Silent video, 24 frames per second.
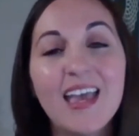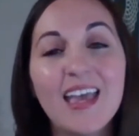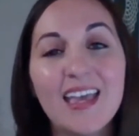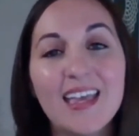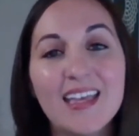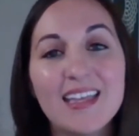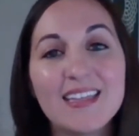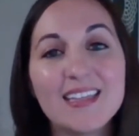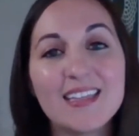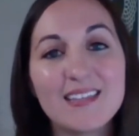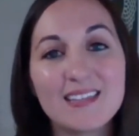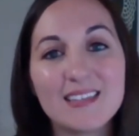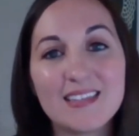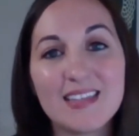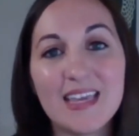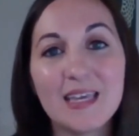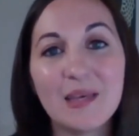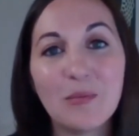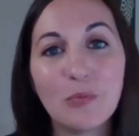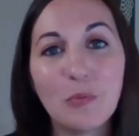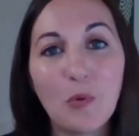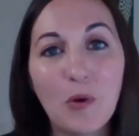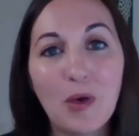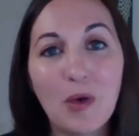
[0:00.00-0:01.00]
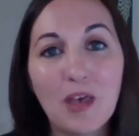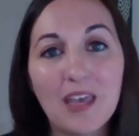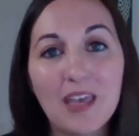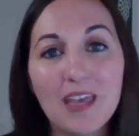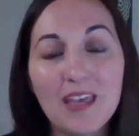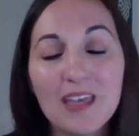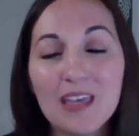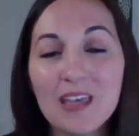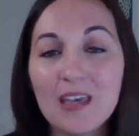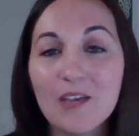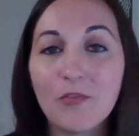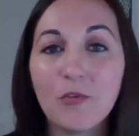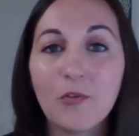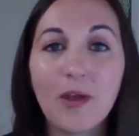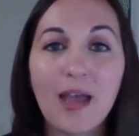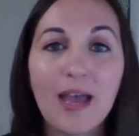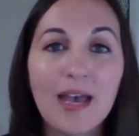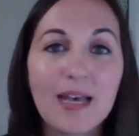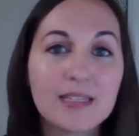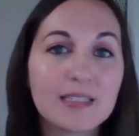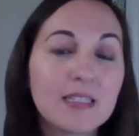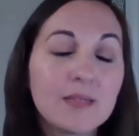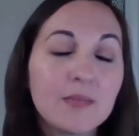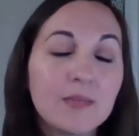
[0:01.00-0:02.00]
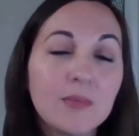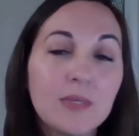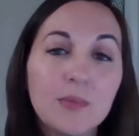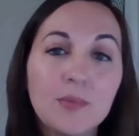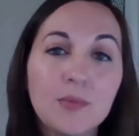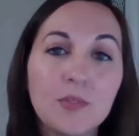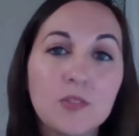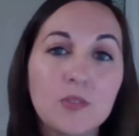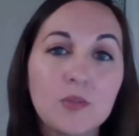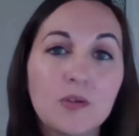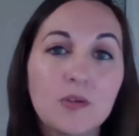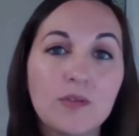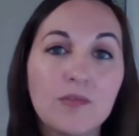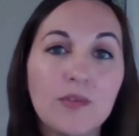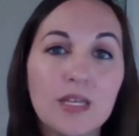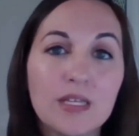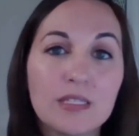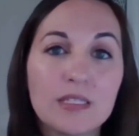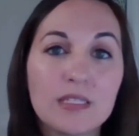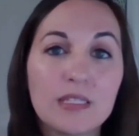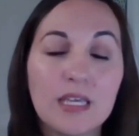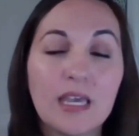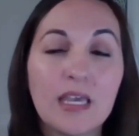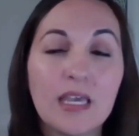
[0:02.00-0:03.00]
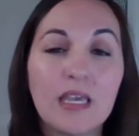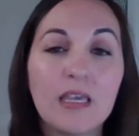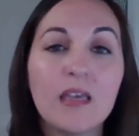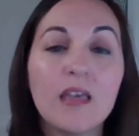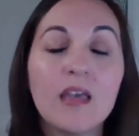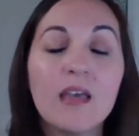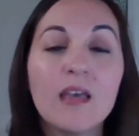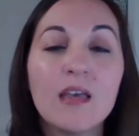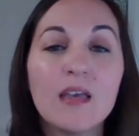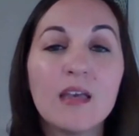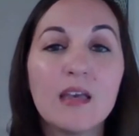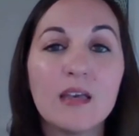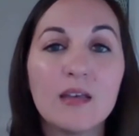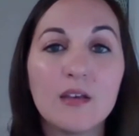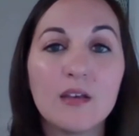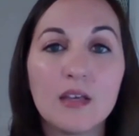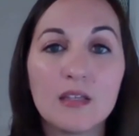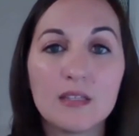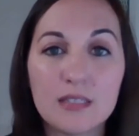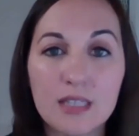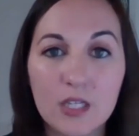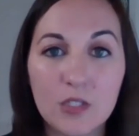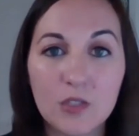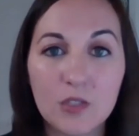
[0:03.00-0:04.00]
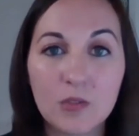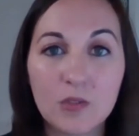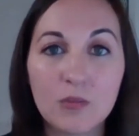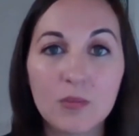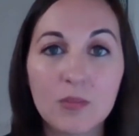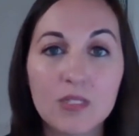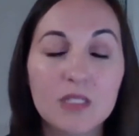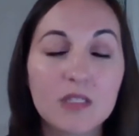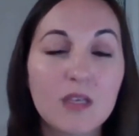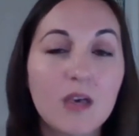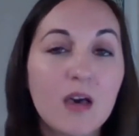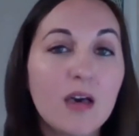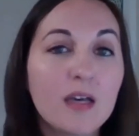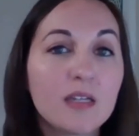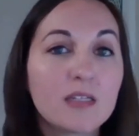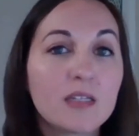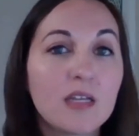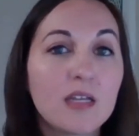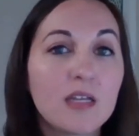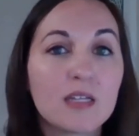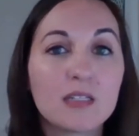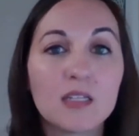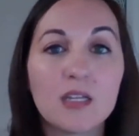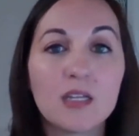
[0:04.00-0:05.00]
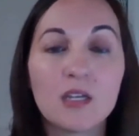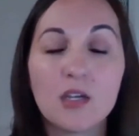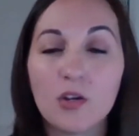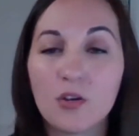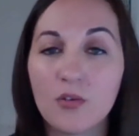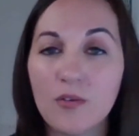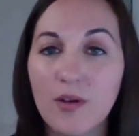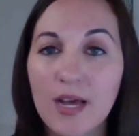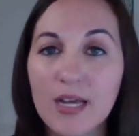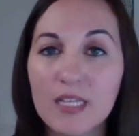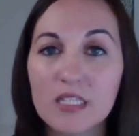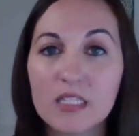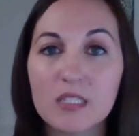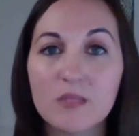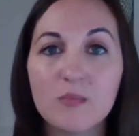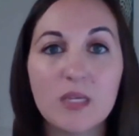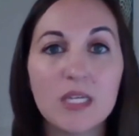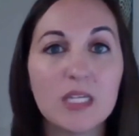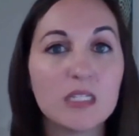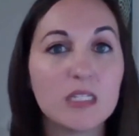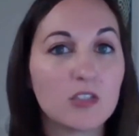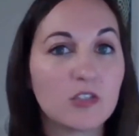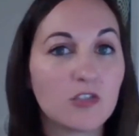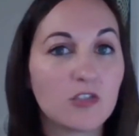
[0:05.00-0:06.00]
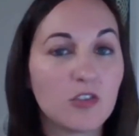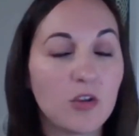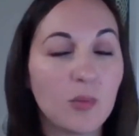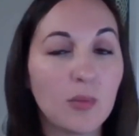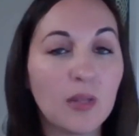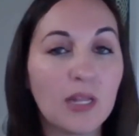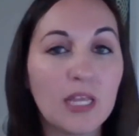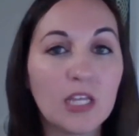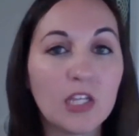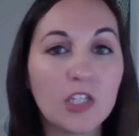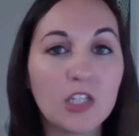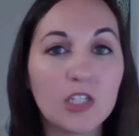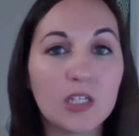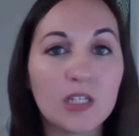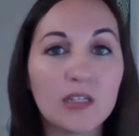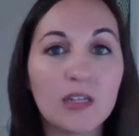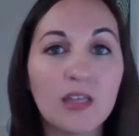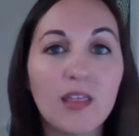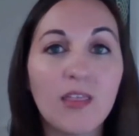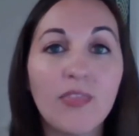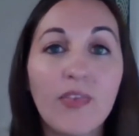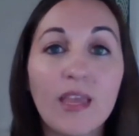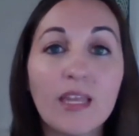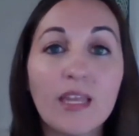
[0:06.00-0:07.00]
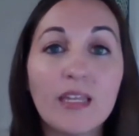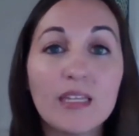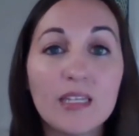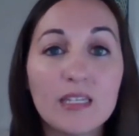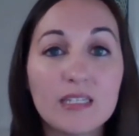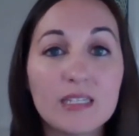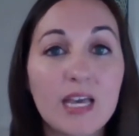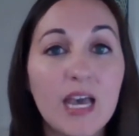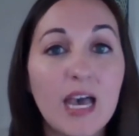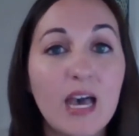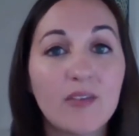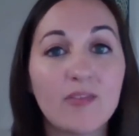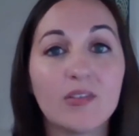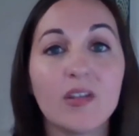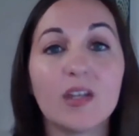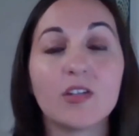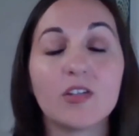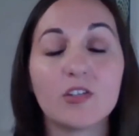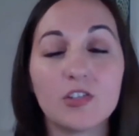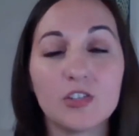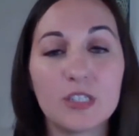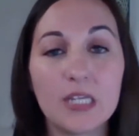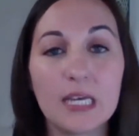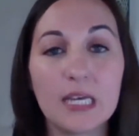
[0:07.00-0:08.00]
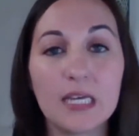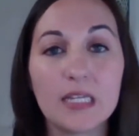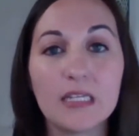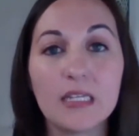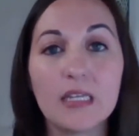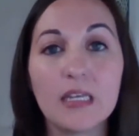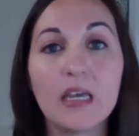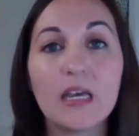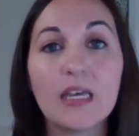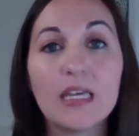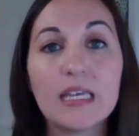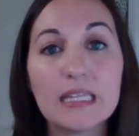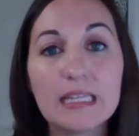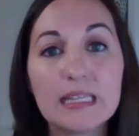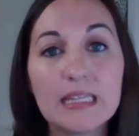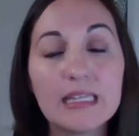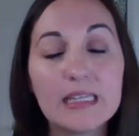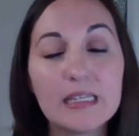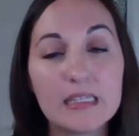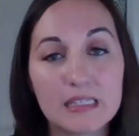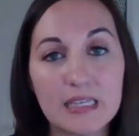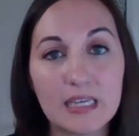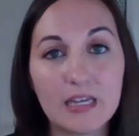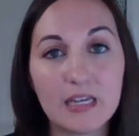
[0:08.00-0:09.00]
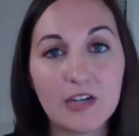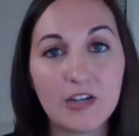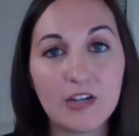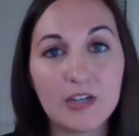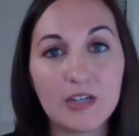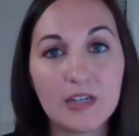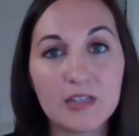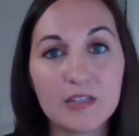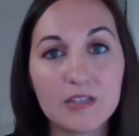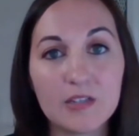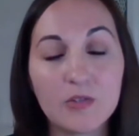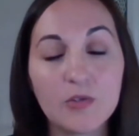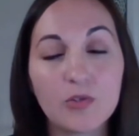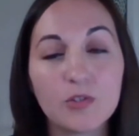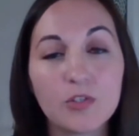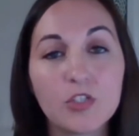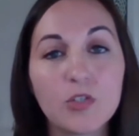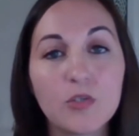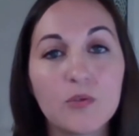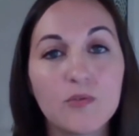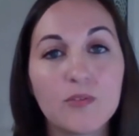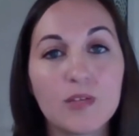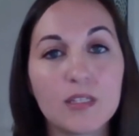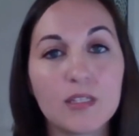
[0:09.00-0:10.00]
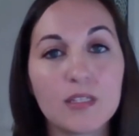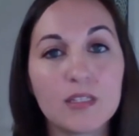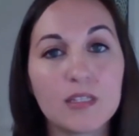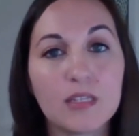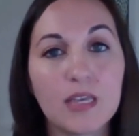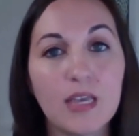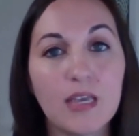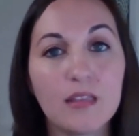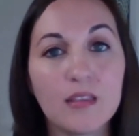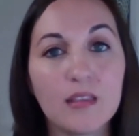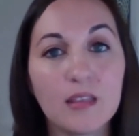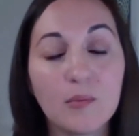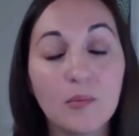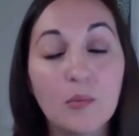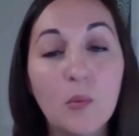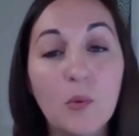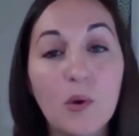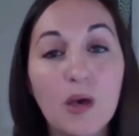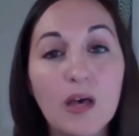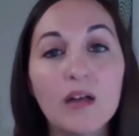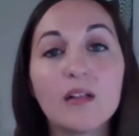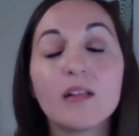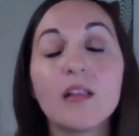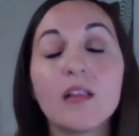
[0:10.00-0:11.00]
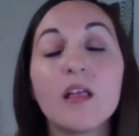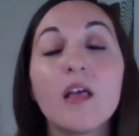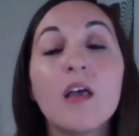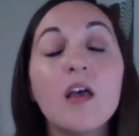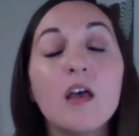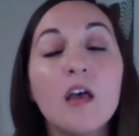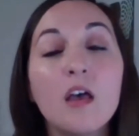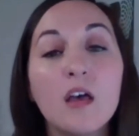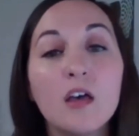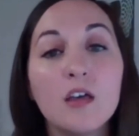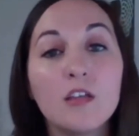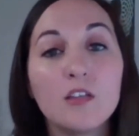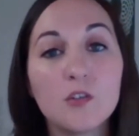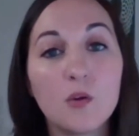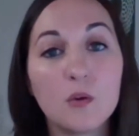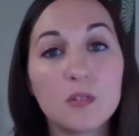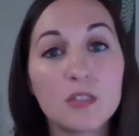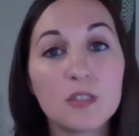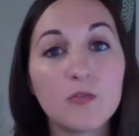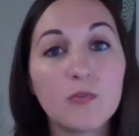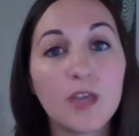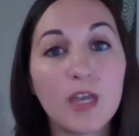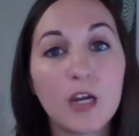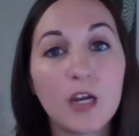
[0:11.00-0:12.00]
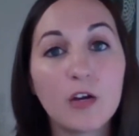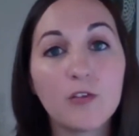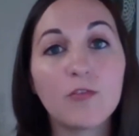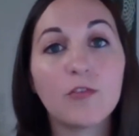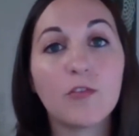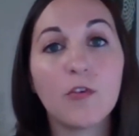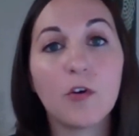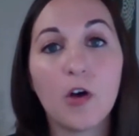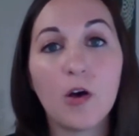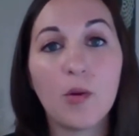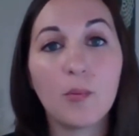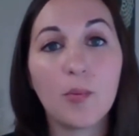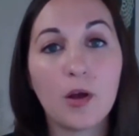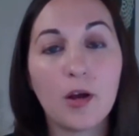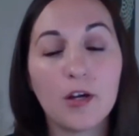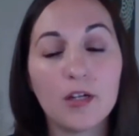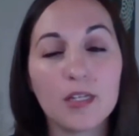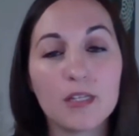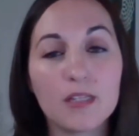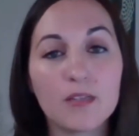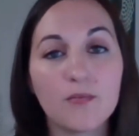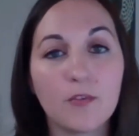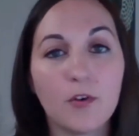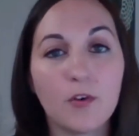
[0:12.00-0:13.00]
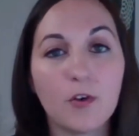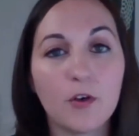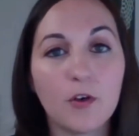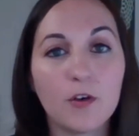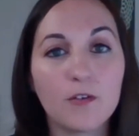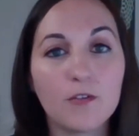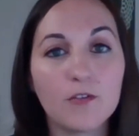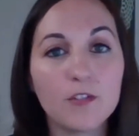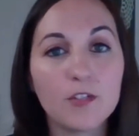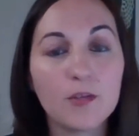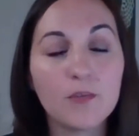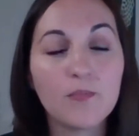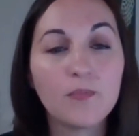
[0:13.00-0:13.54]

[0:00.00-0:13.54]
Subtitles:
In the same way, if we're asking people to investigate sexual misconduct, harassment, discrimination, they need to have an understanding in these areas in order to investigate them well, so it's fair for all parties involved.